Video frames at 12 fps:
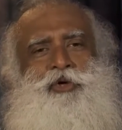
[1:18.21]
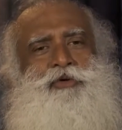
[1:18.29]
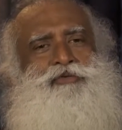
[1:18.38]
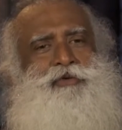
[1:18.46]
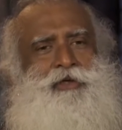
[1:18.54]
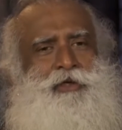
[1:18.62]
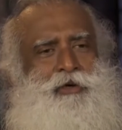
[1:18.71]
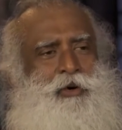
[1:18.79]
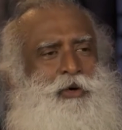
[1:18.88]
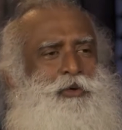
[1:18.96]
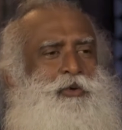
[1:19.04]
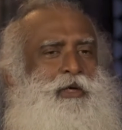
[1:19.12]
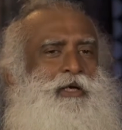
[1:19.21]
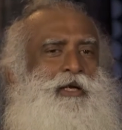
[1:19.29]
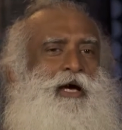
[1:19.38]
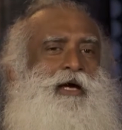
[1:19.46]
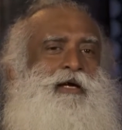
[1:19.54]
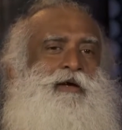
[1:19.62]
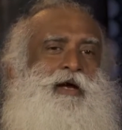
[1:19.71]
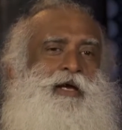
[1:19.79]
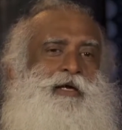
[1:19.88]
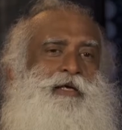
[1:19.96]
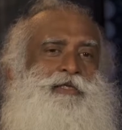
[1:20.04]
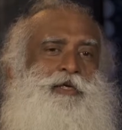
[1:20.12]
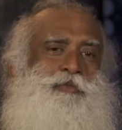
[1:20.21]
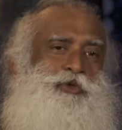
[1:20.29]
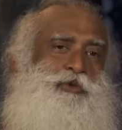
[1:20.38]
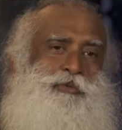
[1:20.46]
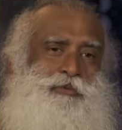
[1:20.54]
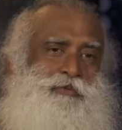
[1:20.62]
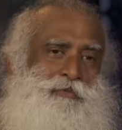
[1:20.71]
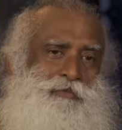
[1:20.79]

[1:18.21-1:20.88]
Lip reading: joyfully or you can die crying, it's up to you.